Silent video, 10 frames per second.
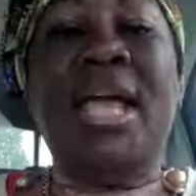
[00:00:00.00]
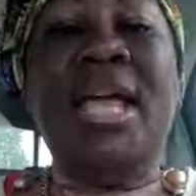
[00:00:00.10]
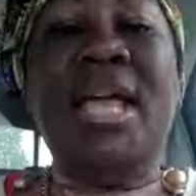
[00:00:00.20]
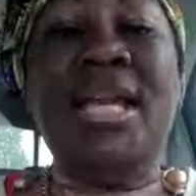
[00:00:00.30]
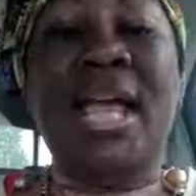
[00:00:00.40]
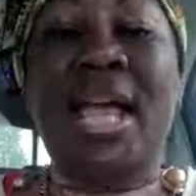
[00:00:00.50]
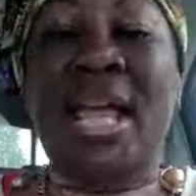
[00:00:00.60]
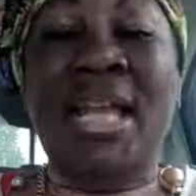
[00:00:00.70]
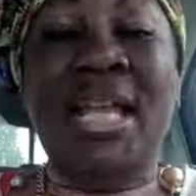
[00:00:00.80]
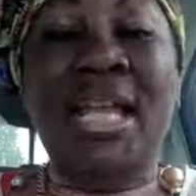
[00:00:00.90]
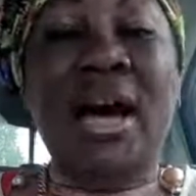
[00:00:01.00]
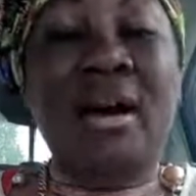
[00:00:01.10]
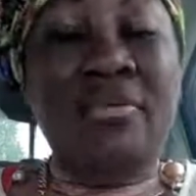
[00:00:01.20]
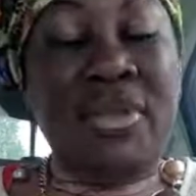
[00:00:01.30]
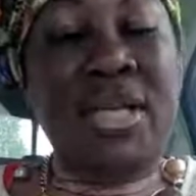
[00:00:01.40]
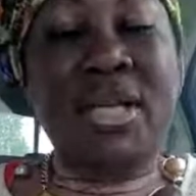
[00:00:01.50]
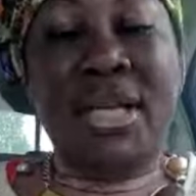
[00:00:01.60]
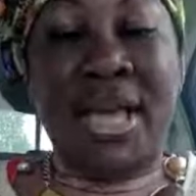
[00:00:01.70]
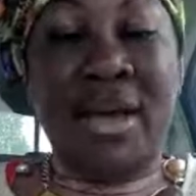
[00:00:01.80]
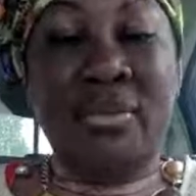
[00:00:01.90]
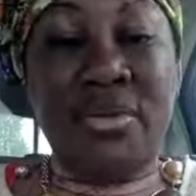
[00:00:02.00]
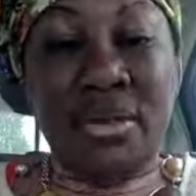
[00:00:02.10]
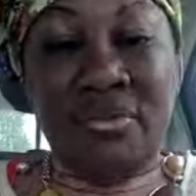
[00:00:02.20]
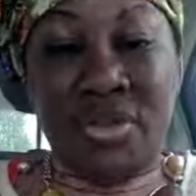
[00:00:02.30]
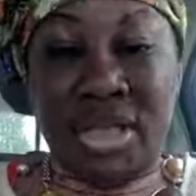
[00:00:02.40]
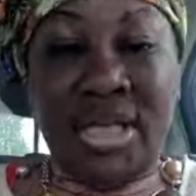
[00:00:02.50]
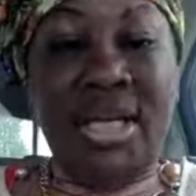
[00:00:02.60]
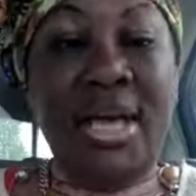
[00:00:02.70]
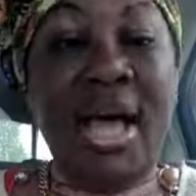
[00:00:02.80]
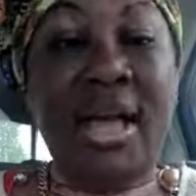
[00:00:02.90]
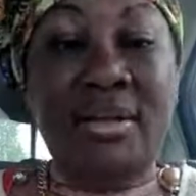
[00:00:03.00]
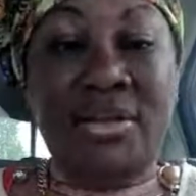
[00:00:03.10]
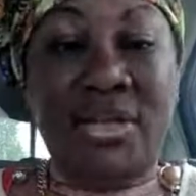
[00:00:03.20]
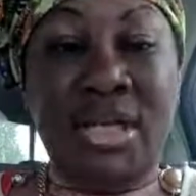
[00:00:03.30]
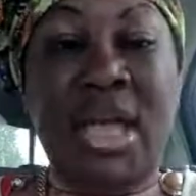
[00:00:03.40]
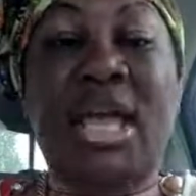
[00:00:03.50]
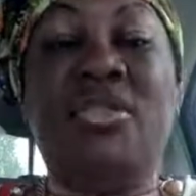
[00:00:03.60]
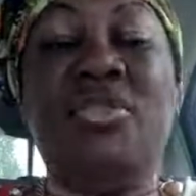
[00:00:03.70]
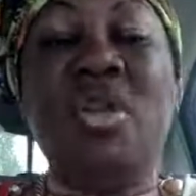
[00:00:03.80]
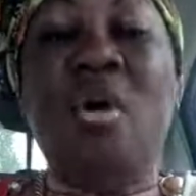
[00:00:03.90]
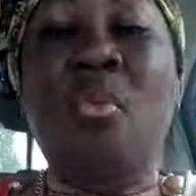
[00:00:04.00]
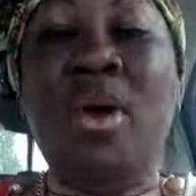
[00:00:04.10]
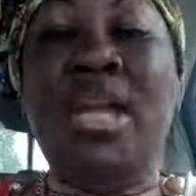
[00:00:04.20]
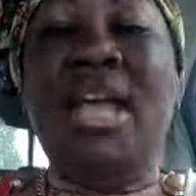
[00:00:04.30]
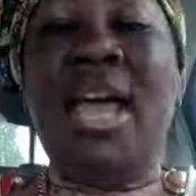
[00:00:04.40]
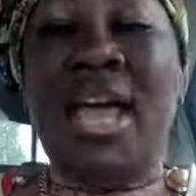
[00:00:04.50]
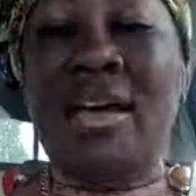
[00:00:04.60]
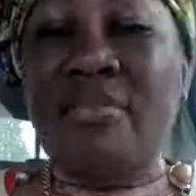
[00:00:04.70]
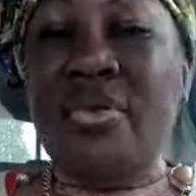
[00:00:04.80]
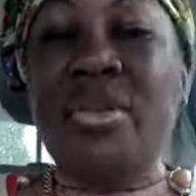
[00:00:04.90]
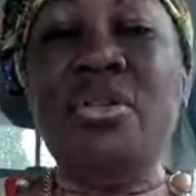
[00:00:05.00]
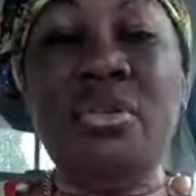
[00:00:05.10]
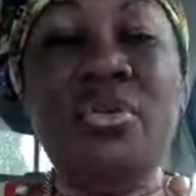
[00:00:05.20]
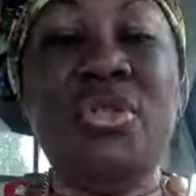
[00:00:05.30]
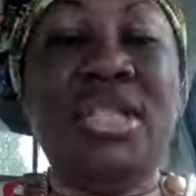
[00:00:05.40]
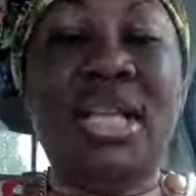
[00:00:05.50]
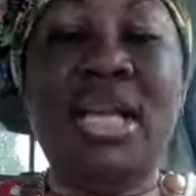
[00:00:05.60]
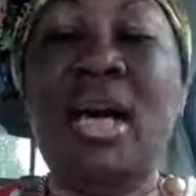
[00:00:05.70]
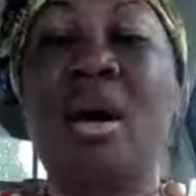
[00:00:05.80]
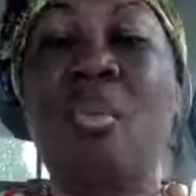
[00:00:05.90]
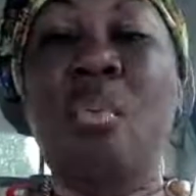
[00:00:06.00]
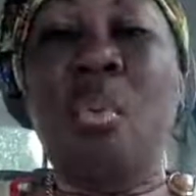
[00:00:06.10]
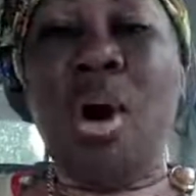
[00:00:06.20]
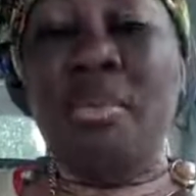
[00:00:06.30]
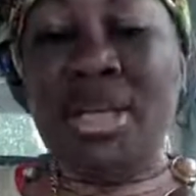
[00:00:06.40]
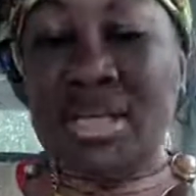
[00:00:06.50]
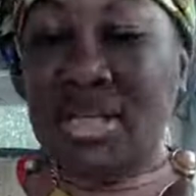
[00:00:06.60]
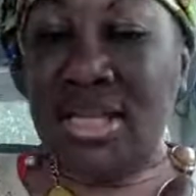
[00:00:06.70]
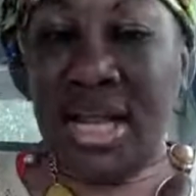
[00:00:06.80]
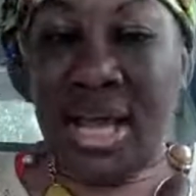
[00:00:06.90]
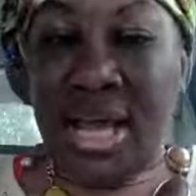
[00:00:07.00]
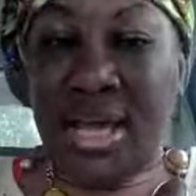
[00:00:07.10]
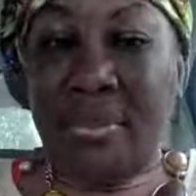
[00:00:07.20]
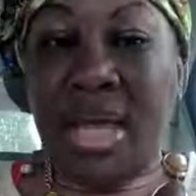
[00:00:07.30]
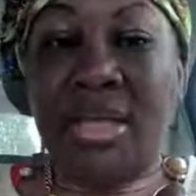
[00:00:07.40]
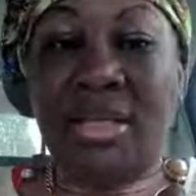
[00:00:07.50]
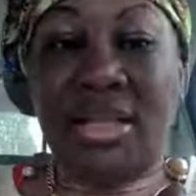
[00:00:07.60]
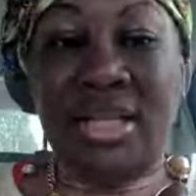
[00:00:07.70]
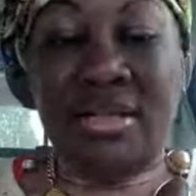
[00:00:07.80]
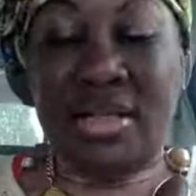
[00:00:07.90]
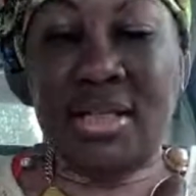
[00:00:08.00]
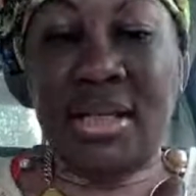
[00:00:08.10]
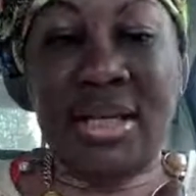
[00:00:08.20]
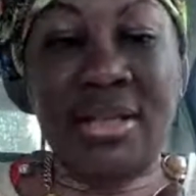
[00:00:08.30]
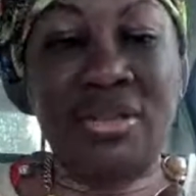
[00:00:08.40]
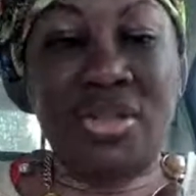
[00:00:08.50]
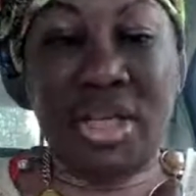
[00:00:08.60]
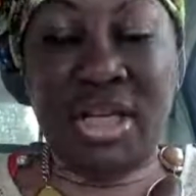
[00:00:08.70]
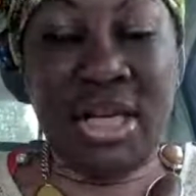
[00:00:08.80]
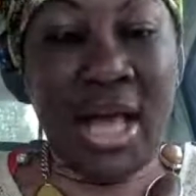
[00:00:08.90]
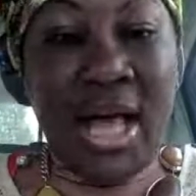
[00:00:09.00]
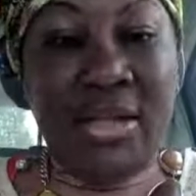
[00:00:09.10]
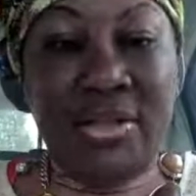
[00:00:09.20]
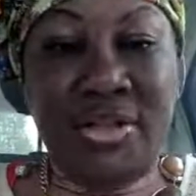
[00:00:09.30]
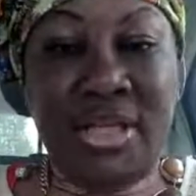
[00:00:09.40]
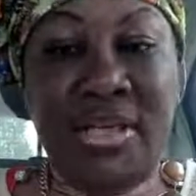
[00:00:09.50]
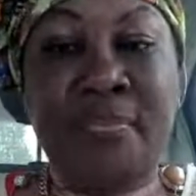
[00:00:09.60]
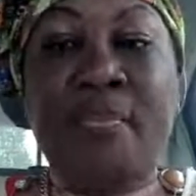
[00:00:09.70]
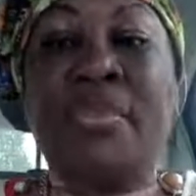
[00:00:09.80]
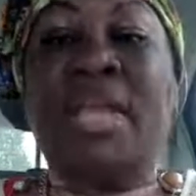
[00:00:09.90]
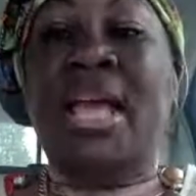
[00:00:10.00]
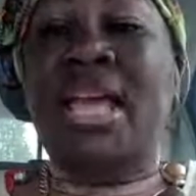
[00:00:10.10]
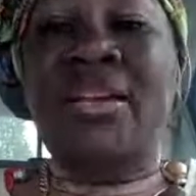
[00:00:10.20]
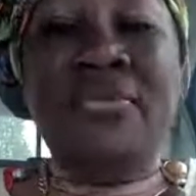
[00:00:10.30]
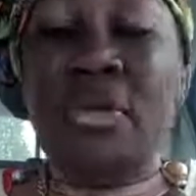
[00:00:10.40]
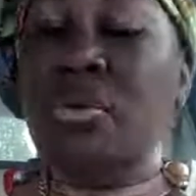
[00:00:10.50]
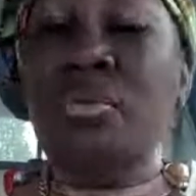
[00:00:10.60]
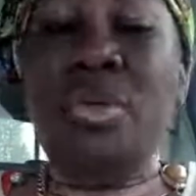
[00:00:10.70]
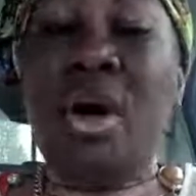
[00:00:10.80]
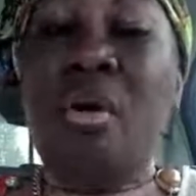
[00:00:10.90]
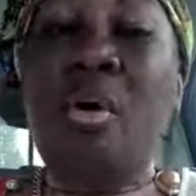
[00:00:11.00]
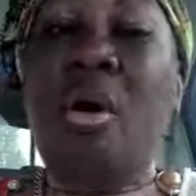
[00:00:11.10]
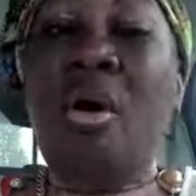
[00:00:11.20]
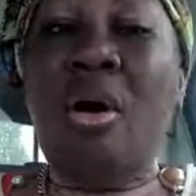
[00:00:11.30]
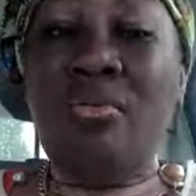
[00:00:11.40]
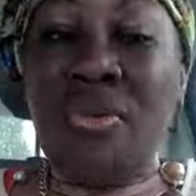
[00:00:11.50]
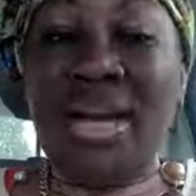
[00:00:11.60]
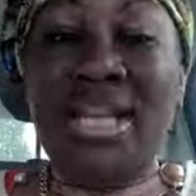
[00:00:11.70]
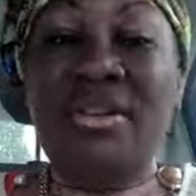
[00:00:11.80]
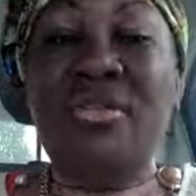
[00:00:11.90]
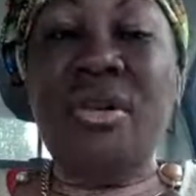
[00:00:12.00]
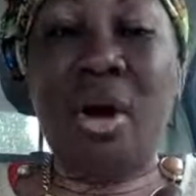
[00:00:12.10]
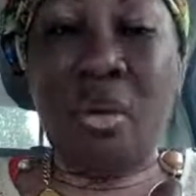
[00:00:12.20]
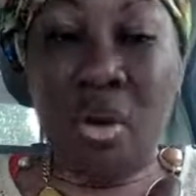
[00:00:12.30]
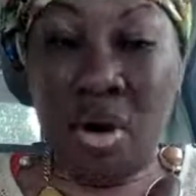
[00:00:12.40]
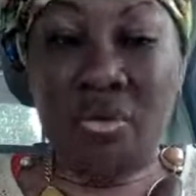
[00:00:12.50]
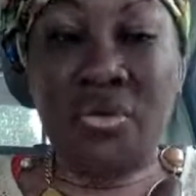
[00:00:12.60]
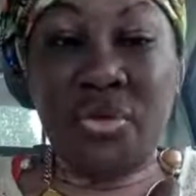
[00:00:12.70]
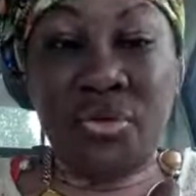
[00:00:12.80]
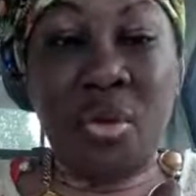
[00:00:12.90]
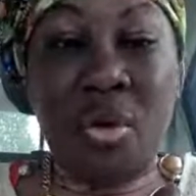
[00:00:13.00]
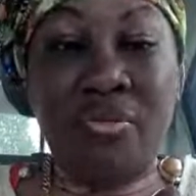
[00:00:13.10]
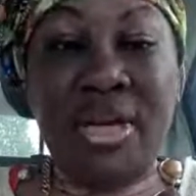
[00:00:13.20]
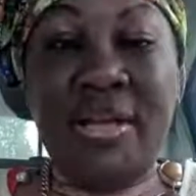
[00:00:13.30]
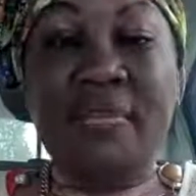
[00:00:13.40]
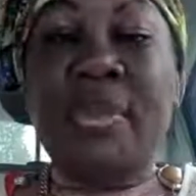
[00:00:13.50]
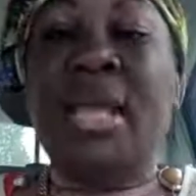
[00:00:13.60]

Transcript: in any of the accounts of genealogy. So whenever you see a woman's name listed in the genealogy, if you don't already know her story,